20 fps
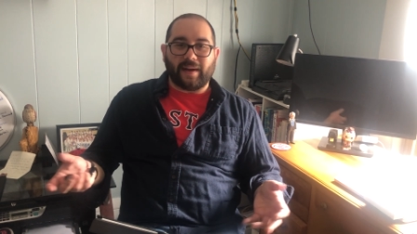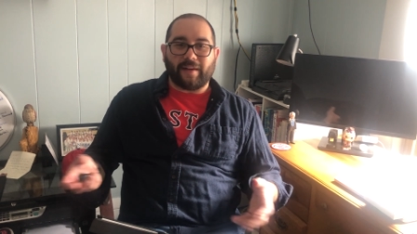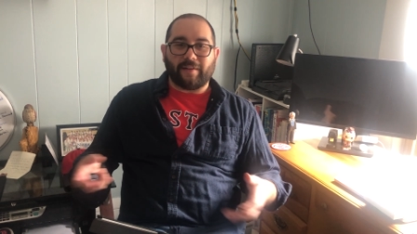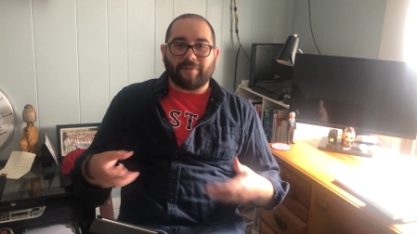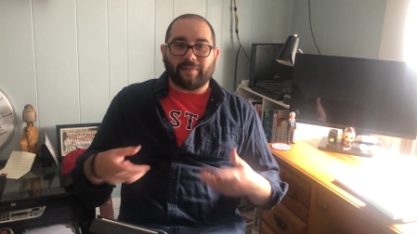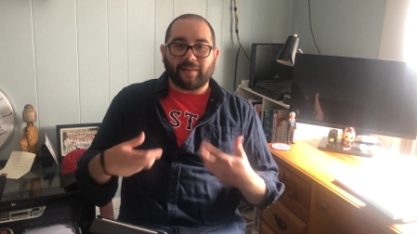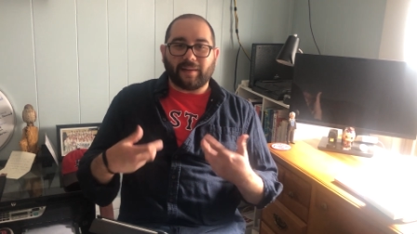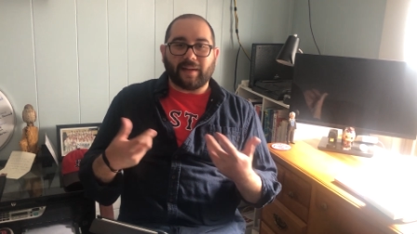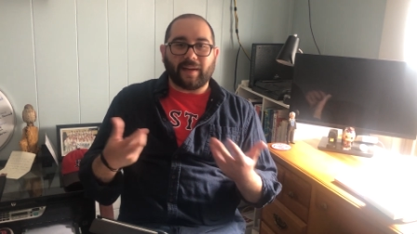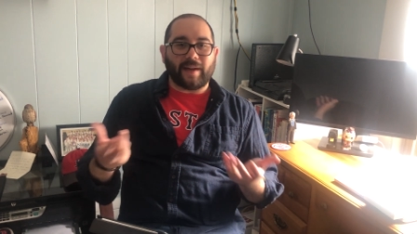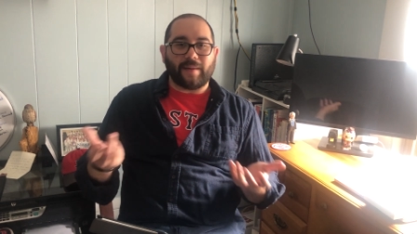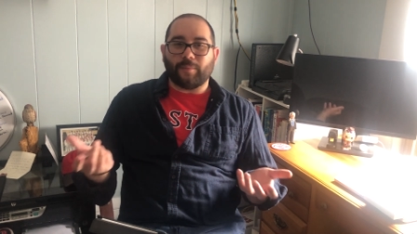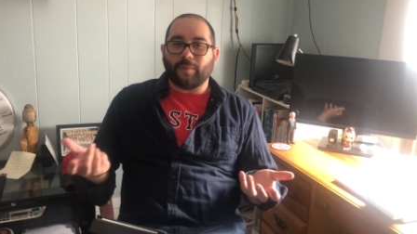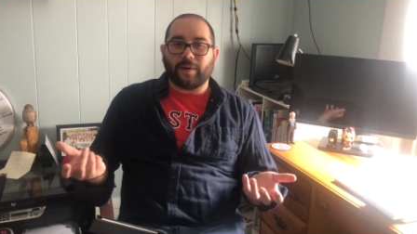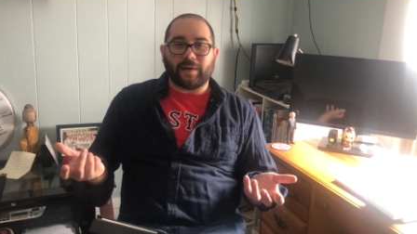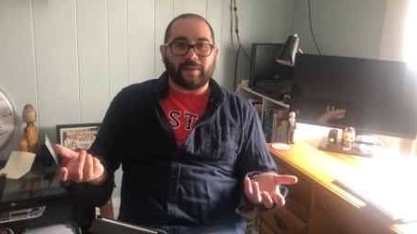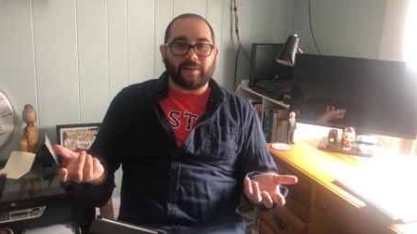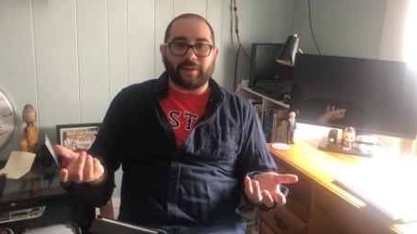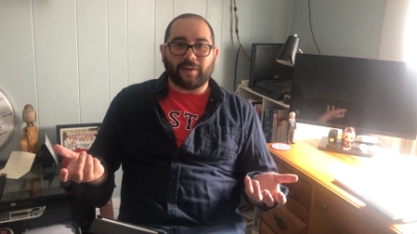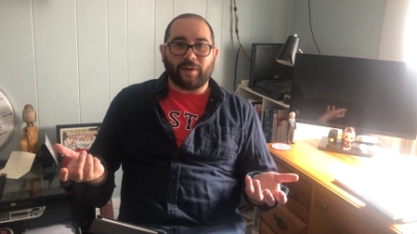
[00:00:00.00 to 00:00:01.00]
I feel like I'm
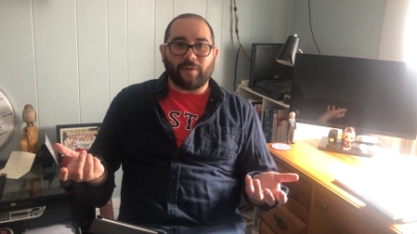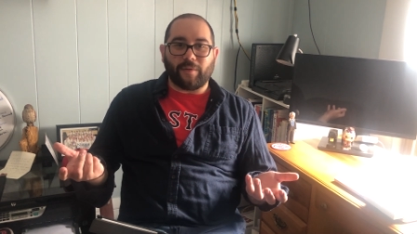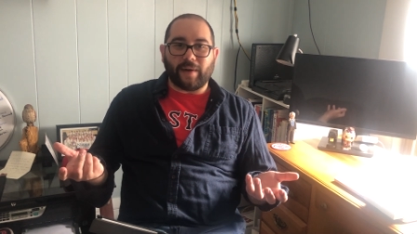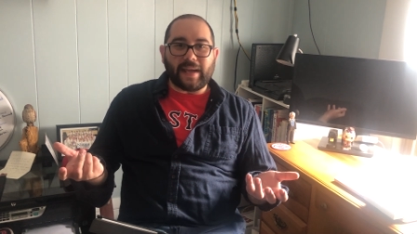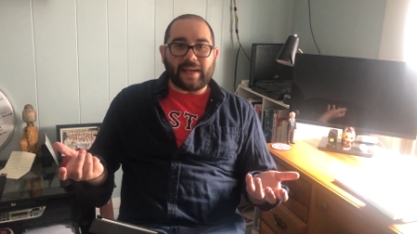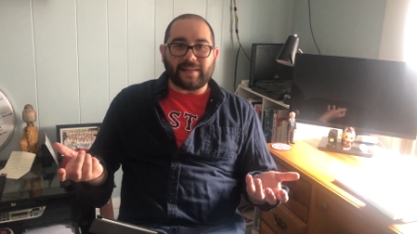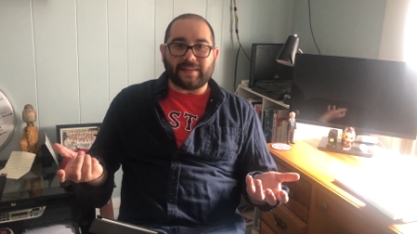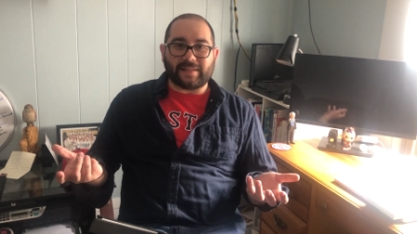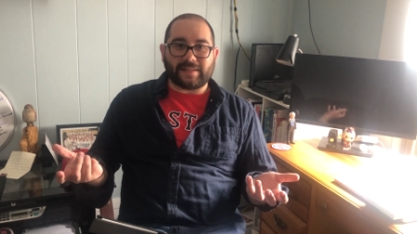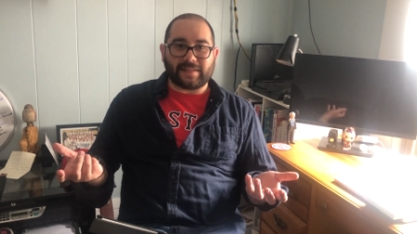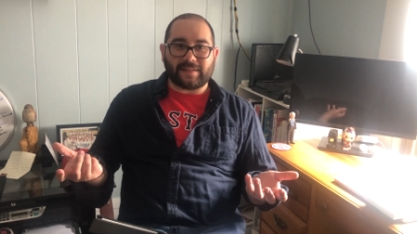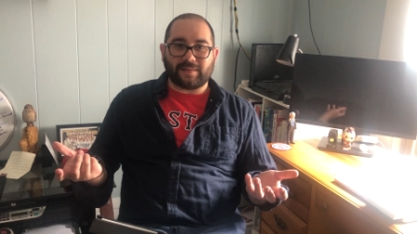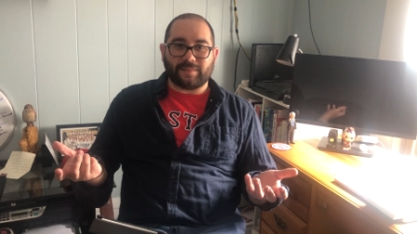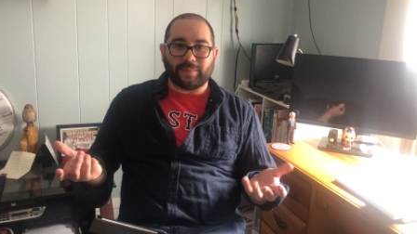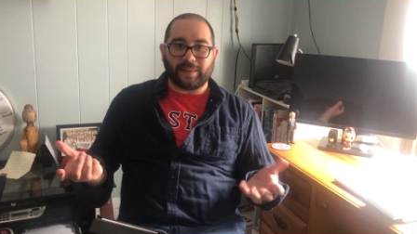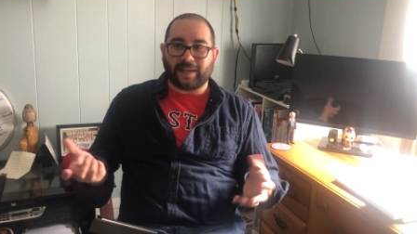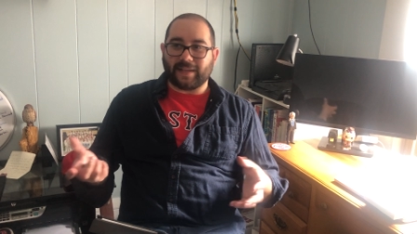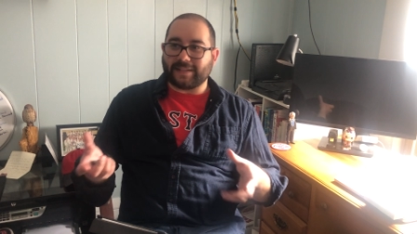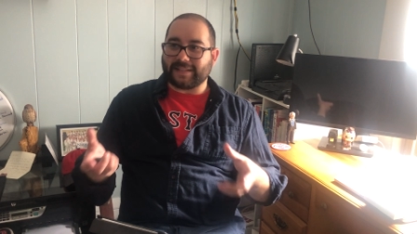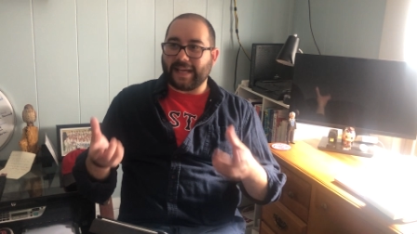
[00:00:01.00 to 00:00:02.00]
one of the greats
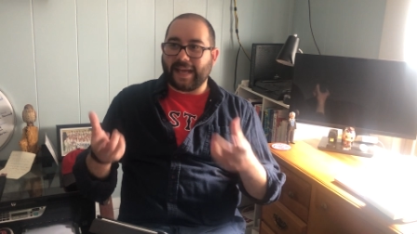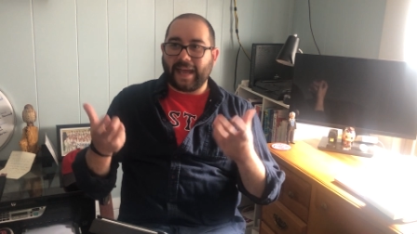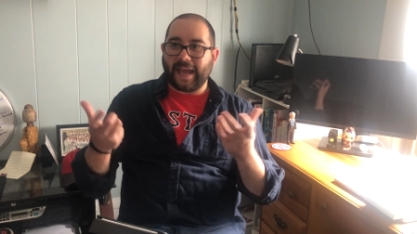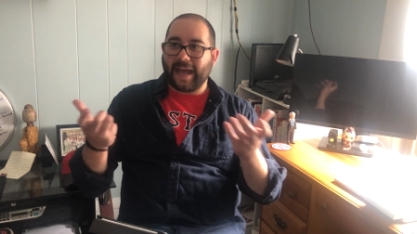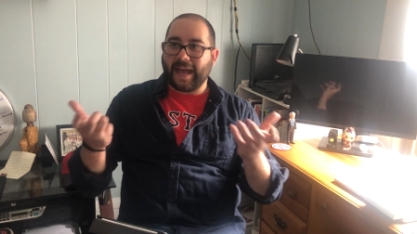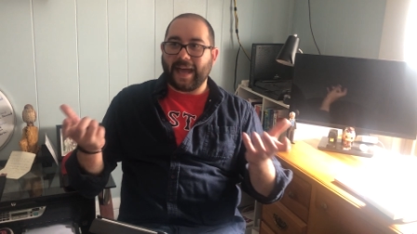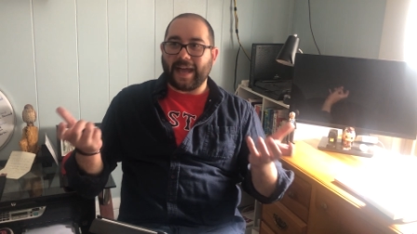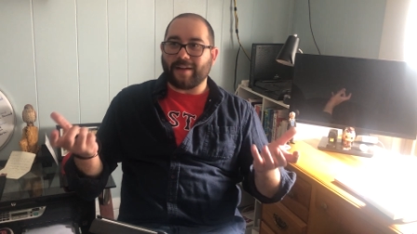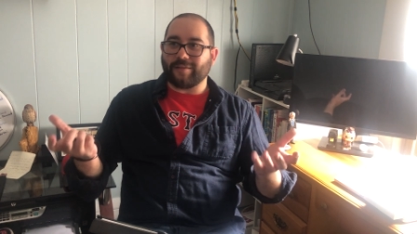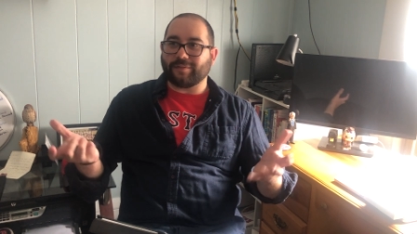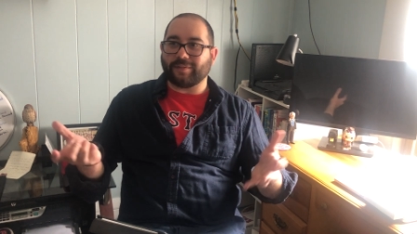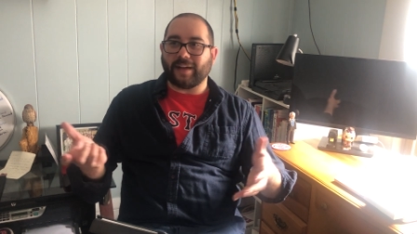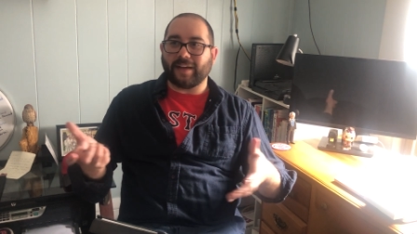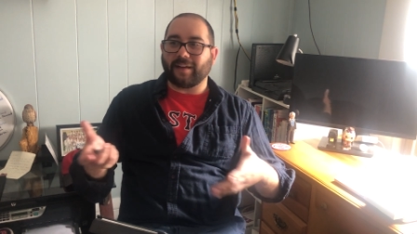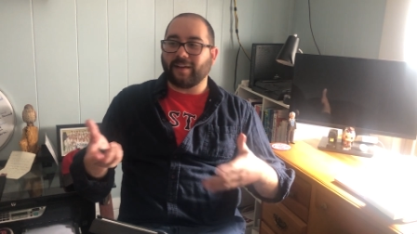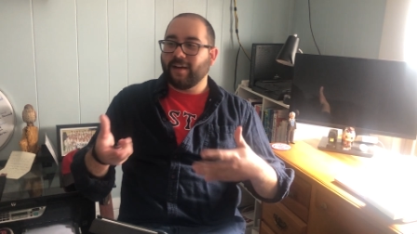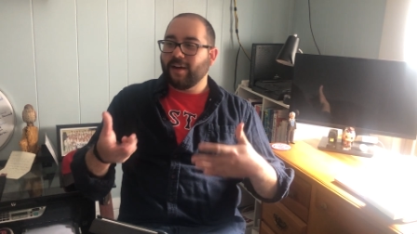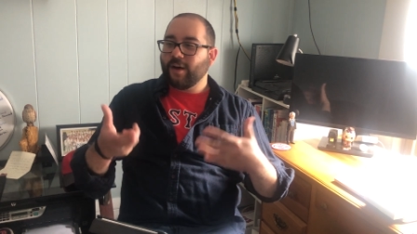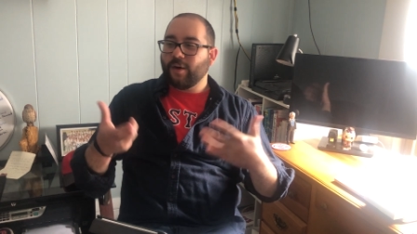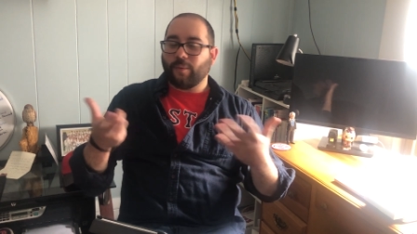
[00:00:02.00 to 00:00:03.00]
because I have
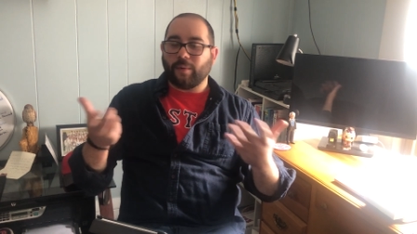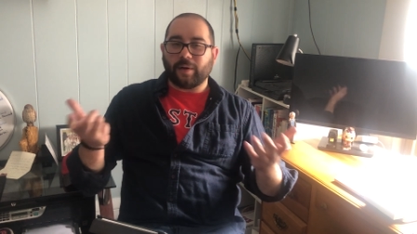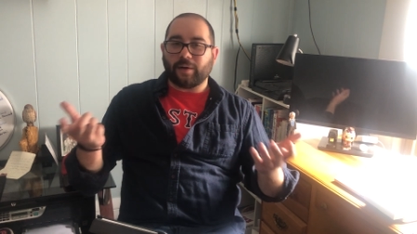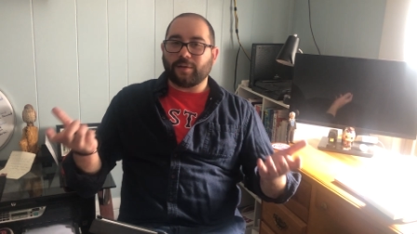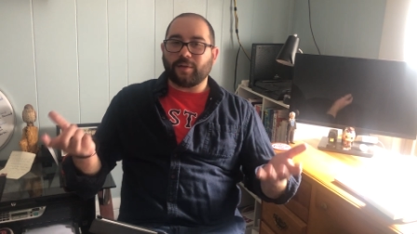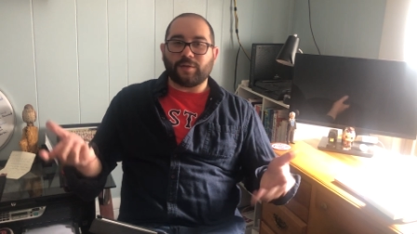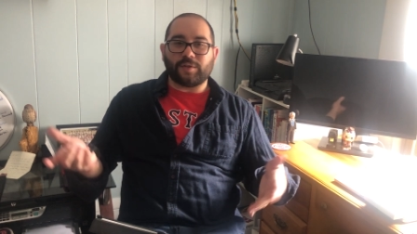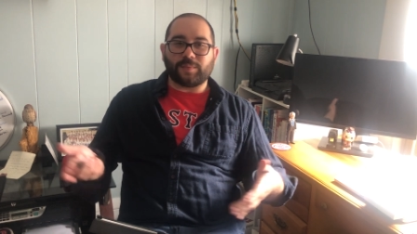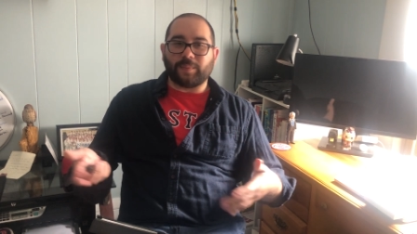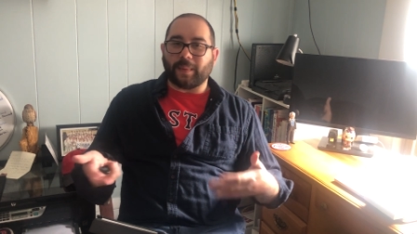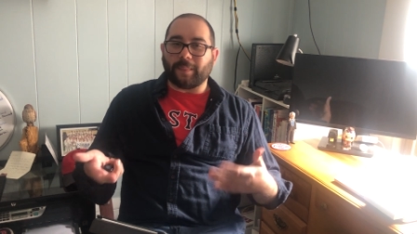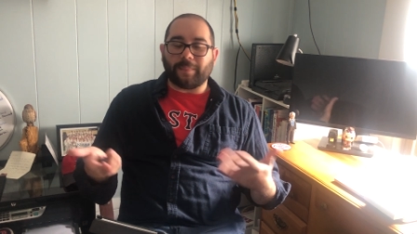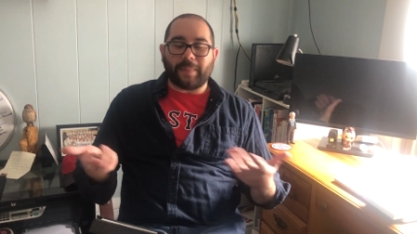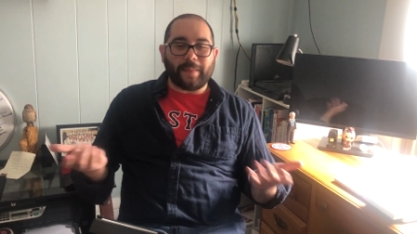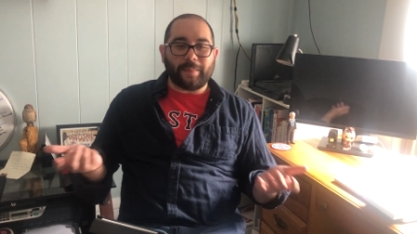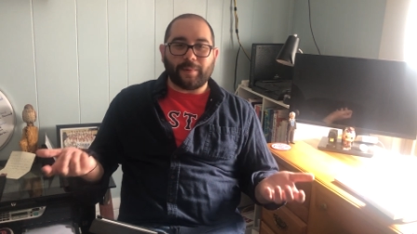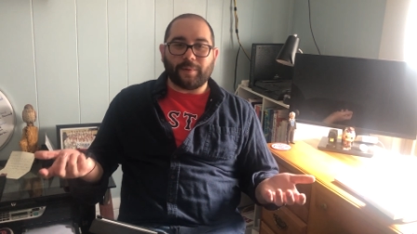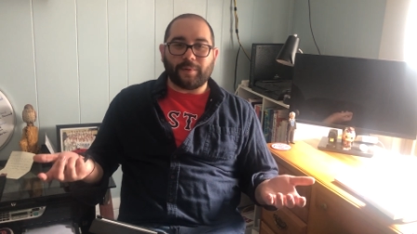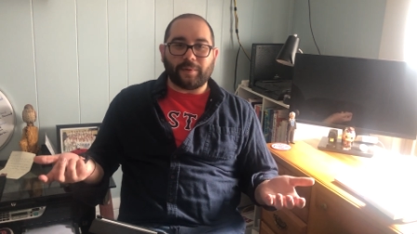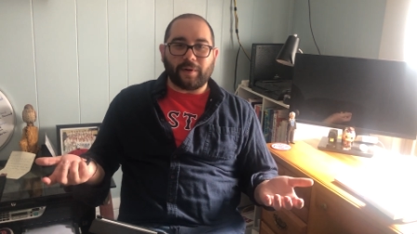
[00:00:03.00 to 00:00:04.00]
like one of those, but
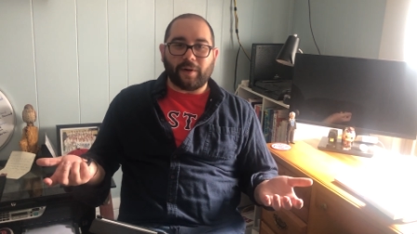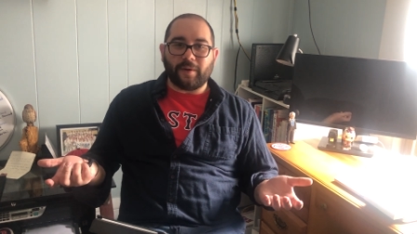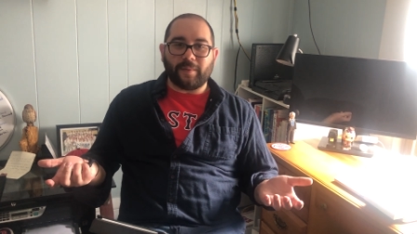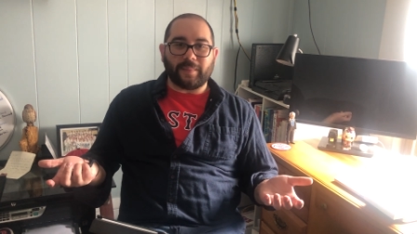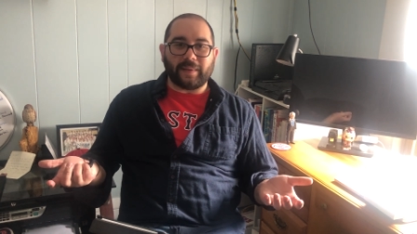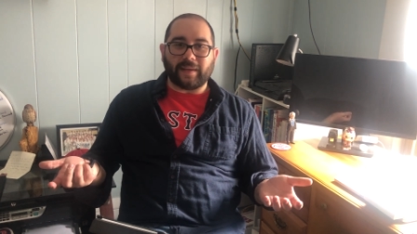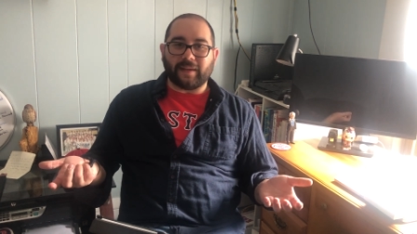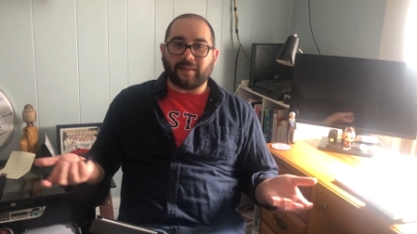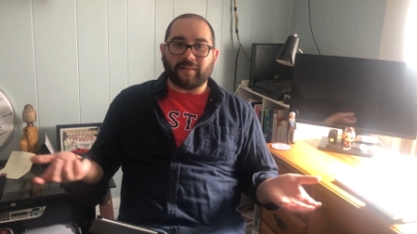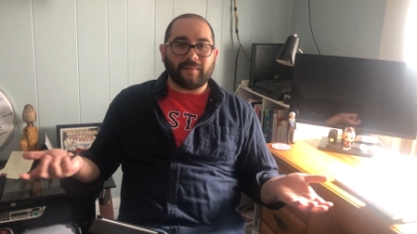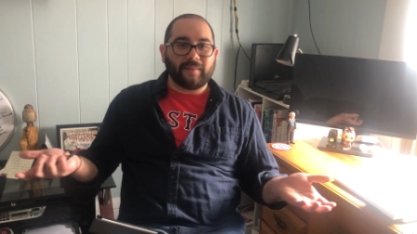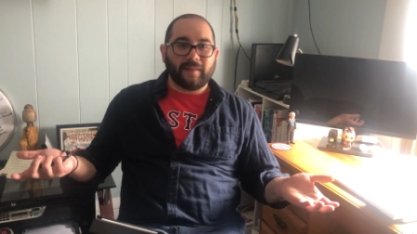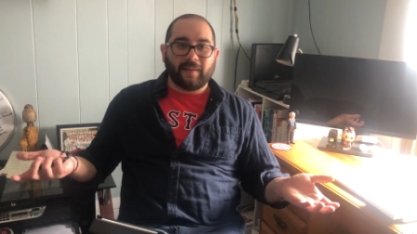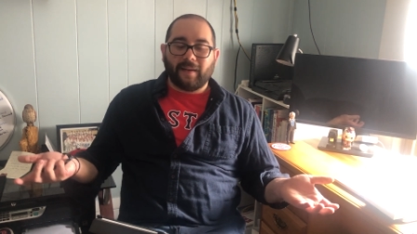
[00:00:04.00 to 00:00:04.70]
people who know me,